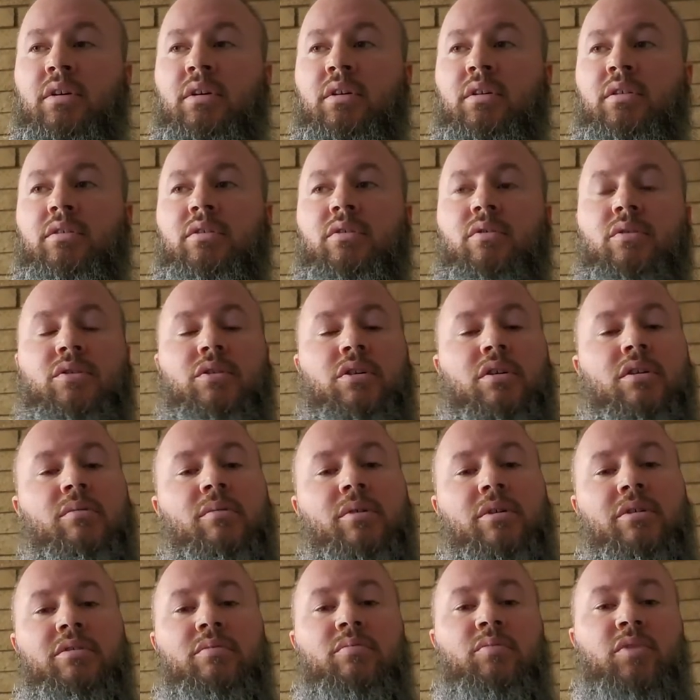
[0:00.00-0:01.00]
So it's all
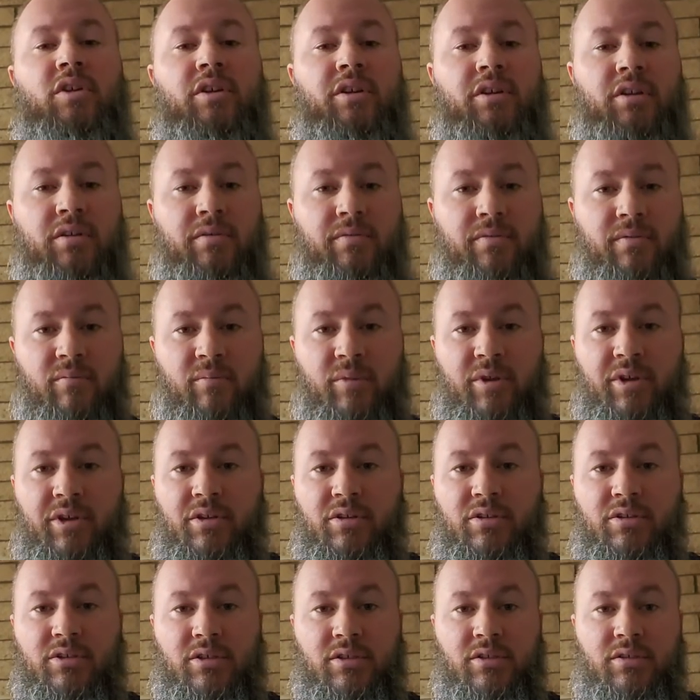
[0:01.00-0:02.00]
about spreading
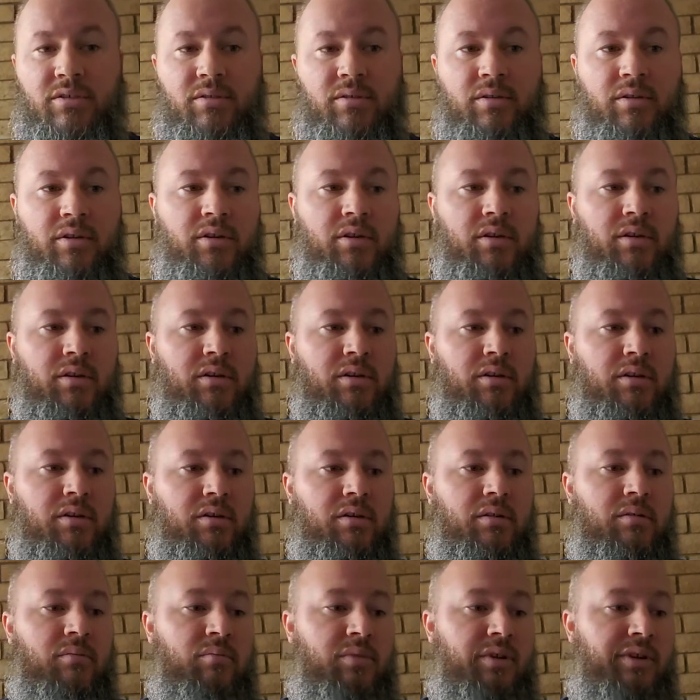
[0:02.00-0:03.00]
information,
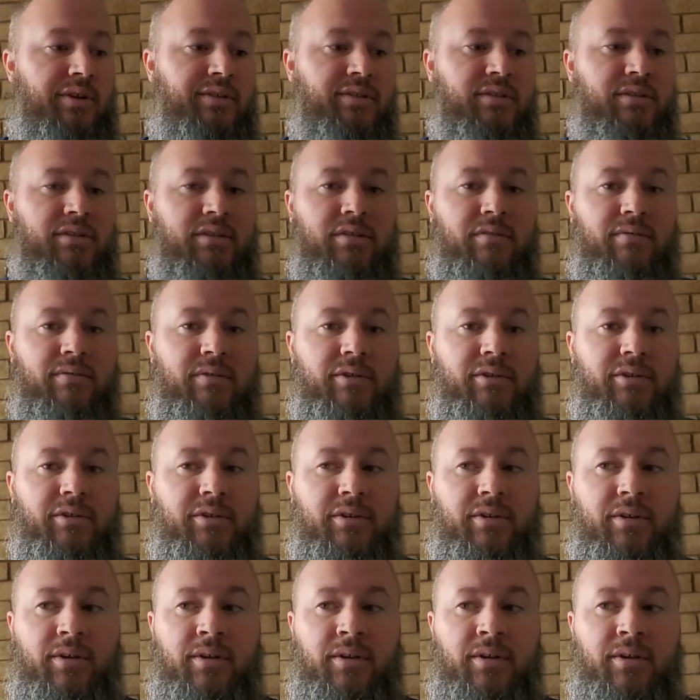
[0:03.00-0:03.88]
positivity,